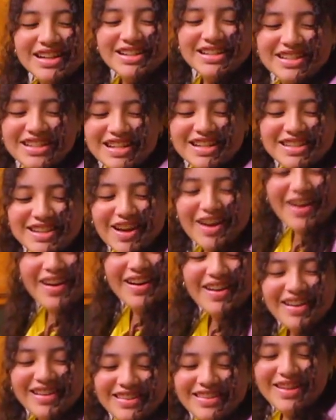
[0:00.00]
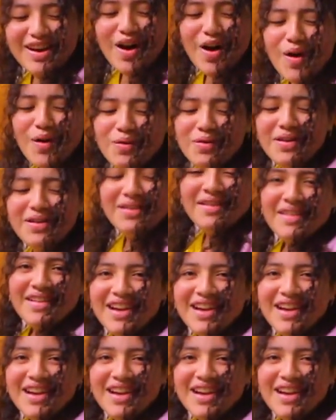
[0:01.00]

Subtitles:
And she's all, no.